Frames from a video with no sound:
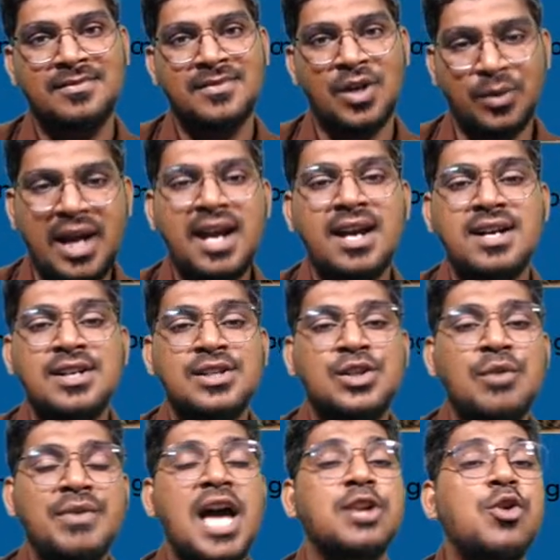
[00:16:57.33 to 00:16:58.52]
Okay,
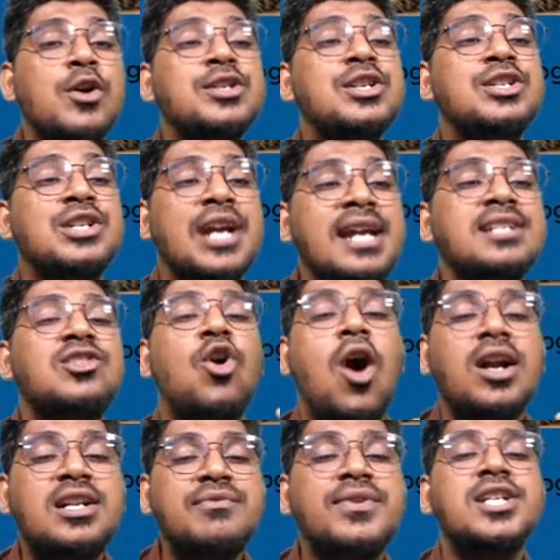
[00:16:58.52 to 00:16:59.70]
so we are going to train the
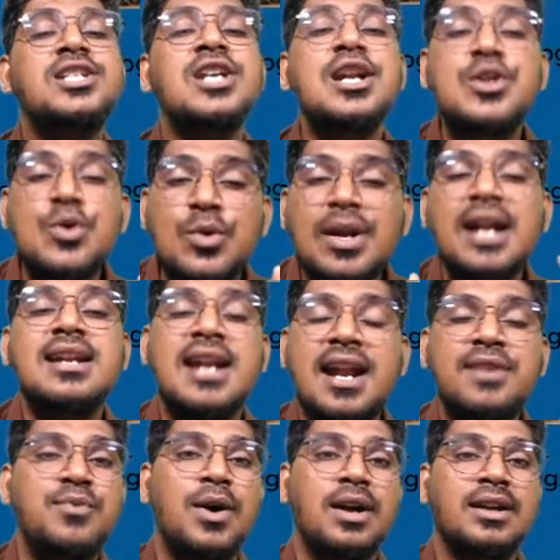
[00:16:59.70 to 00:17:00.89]
artificial neural
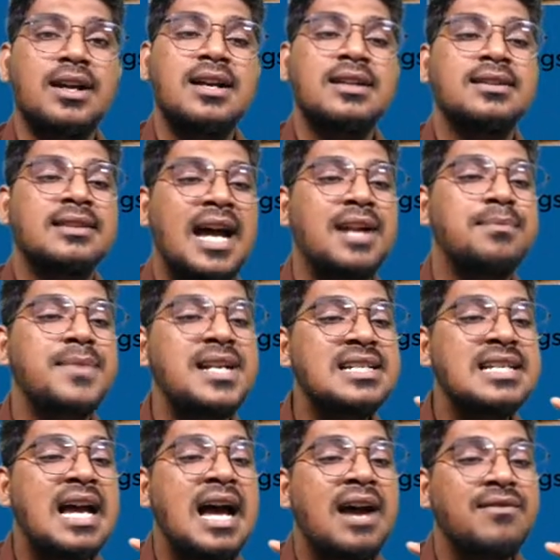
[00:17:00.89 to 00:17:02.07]
network. That means
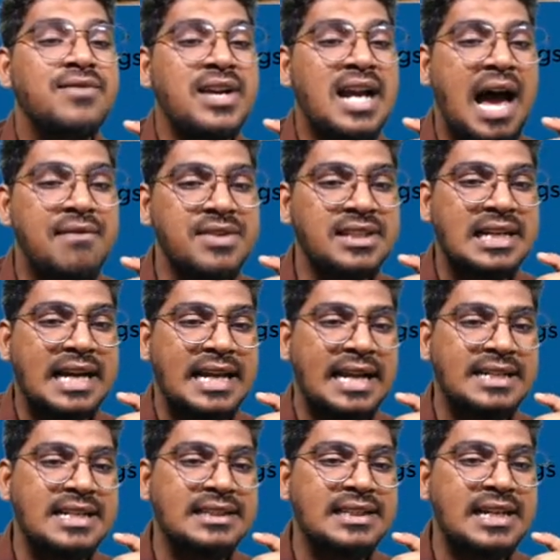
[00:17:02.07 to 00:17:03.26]
we having the
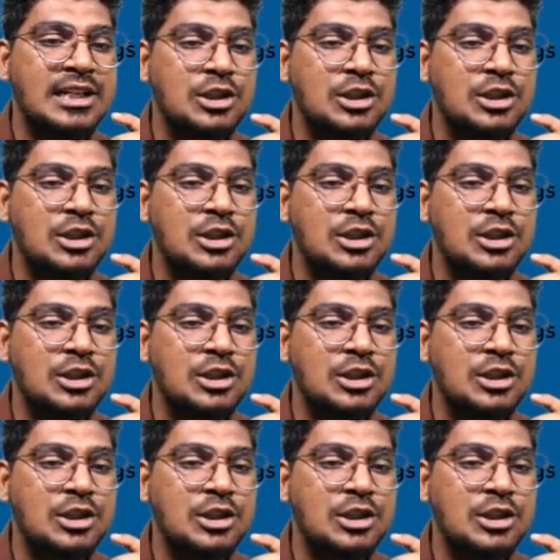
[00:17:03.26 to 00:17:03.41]
collecting the